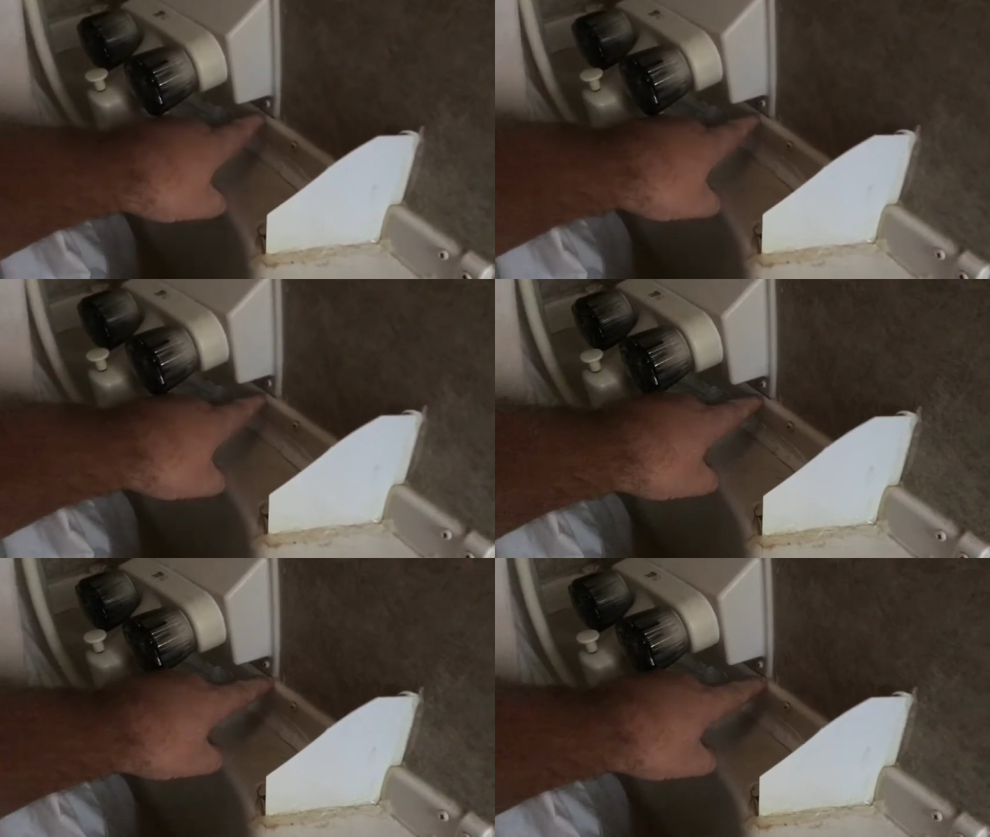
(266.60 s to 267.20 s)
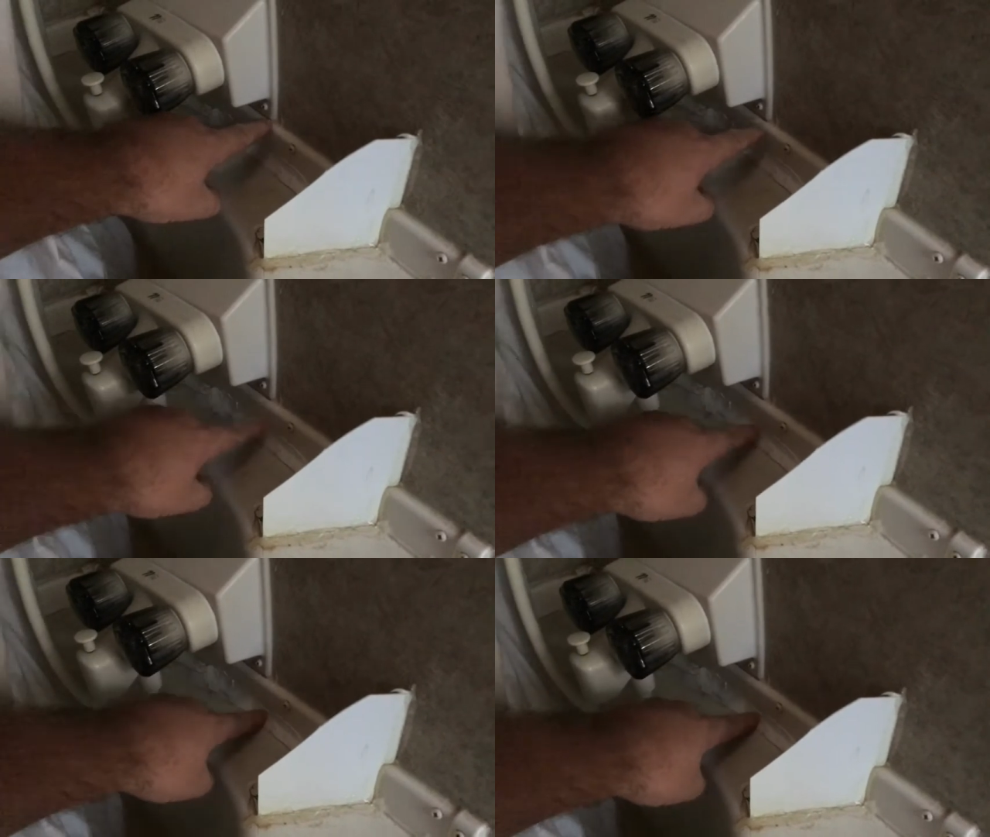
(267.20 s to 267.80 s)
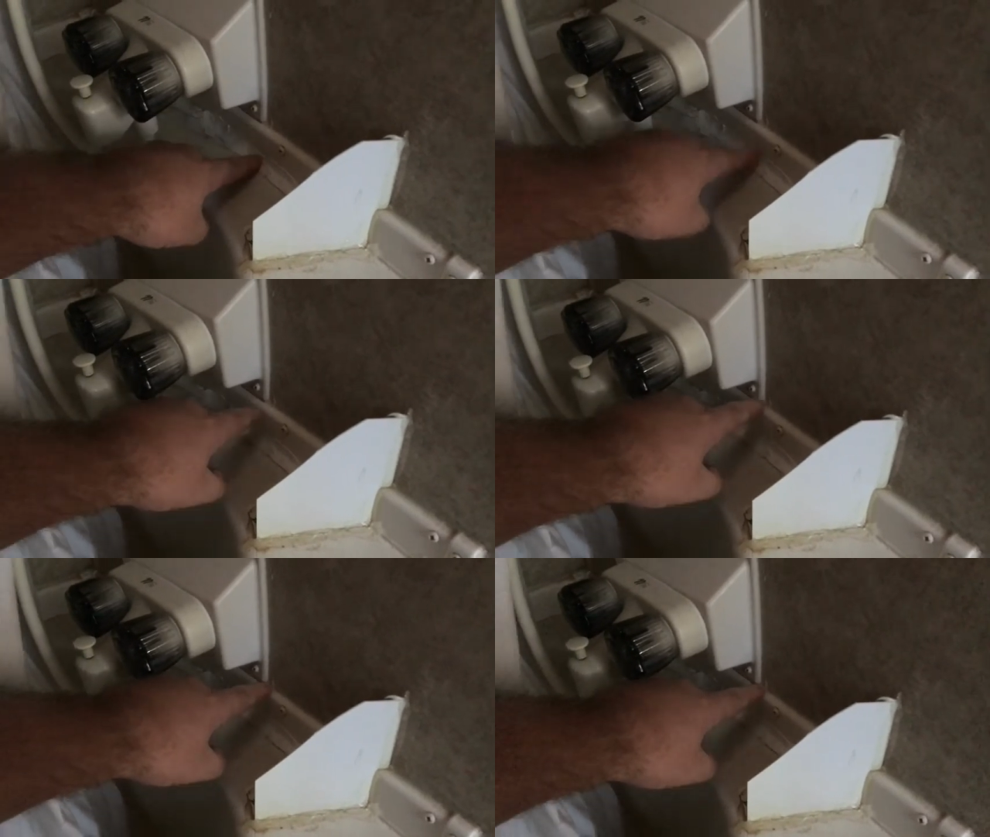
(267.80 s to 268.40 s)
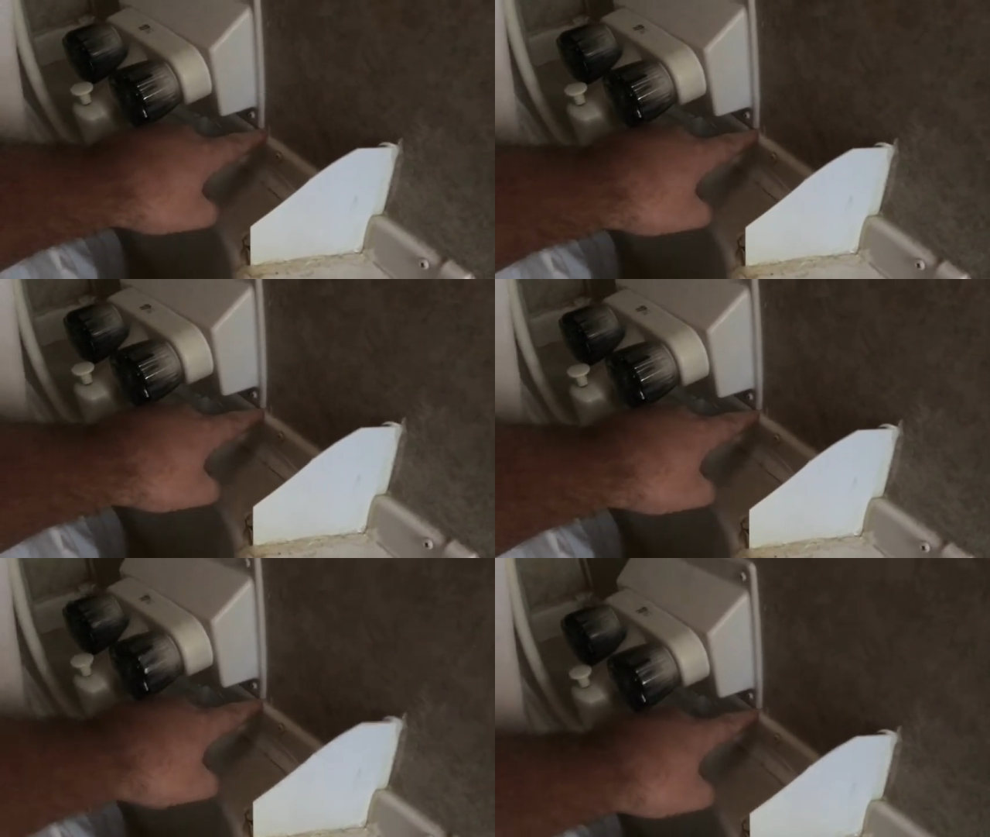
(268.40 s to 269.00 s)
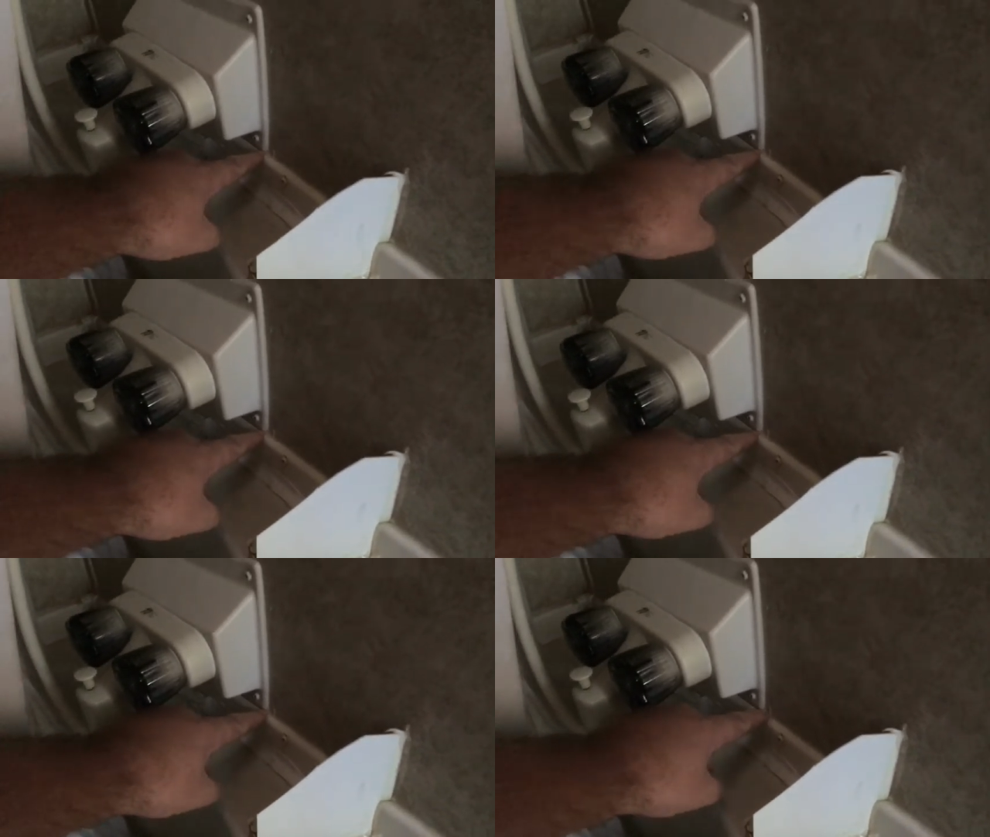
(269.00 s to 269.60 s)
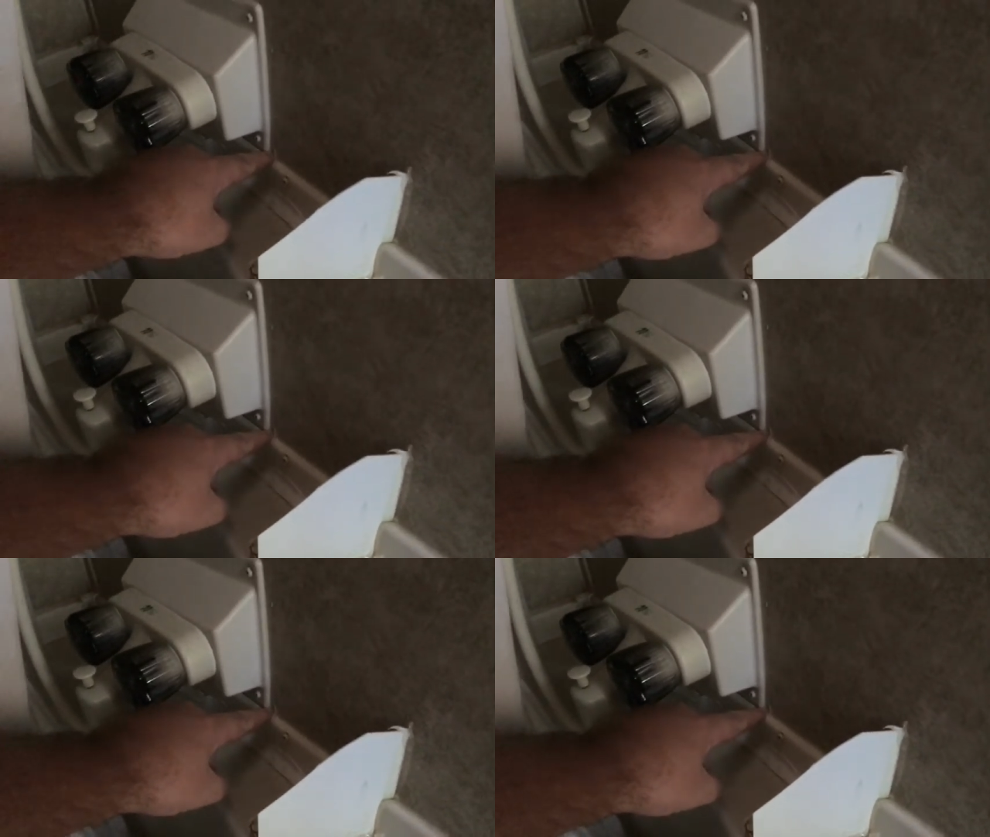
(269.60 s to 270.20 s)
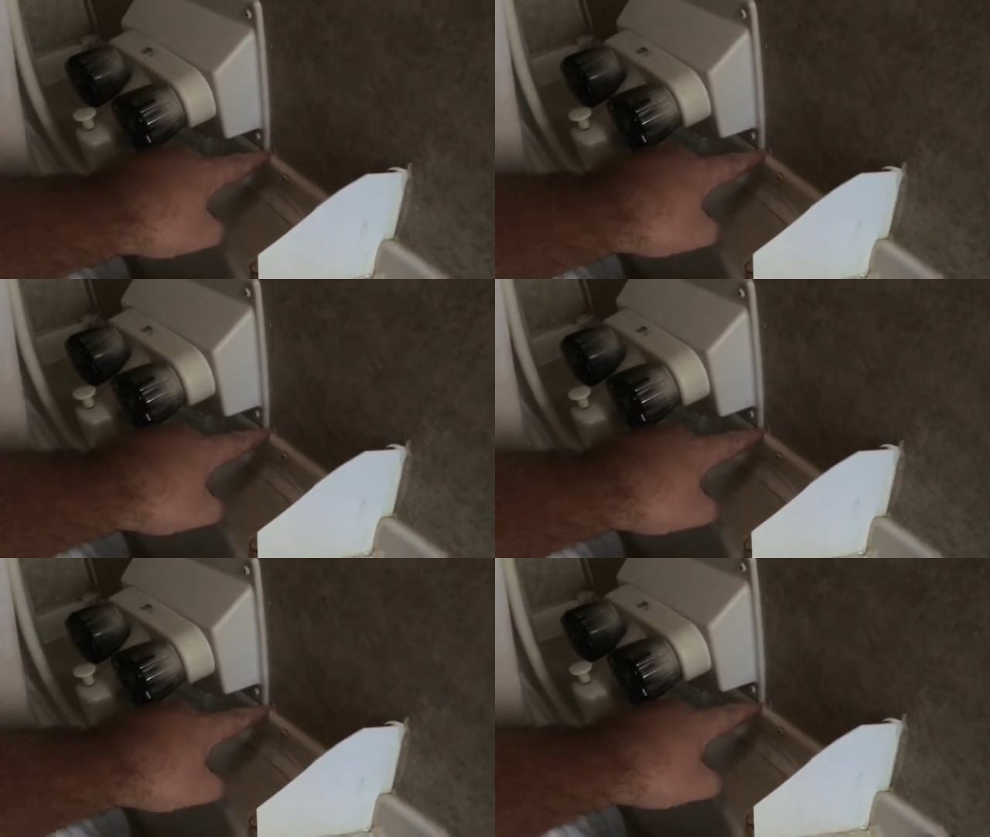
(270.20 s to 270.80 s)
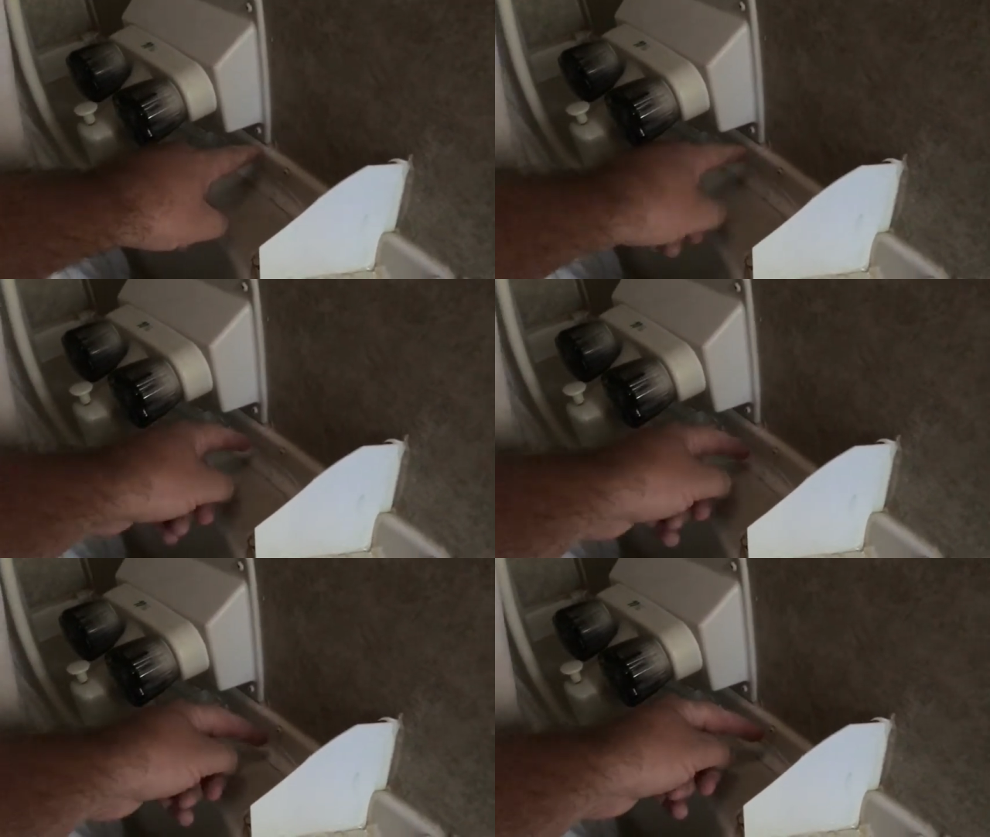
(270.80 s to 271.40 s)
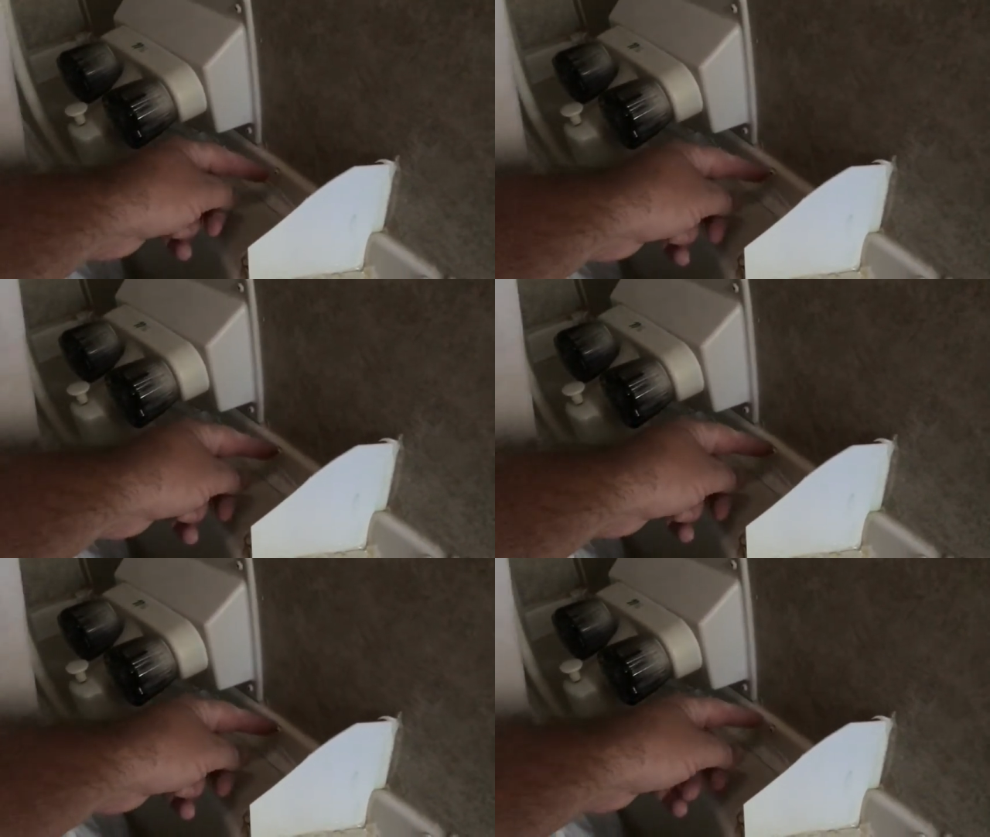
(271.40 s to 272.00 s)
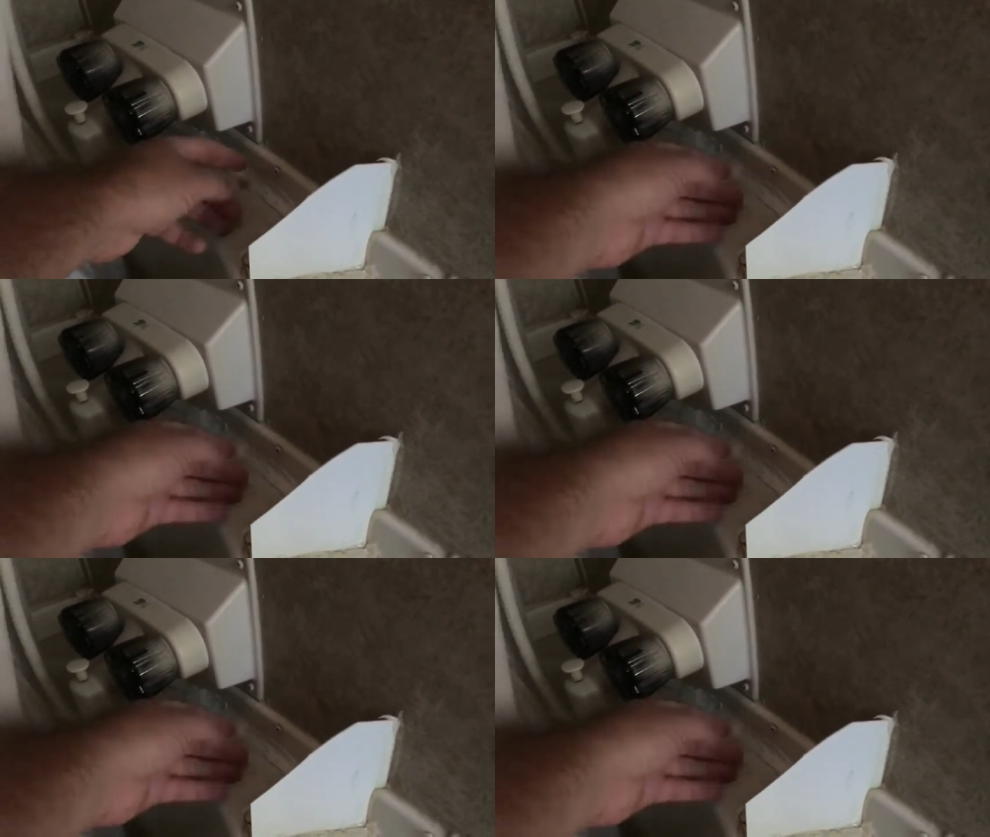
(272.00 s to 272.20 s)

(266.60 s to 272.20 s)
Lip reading: No face is visible, so there are no lips to read.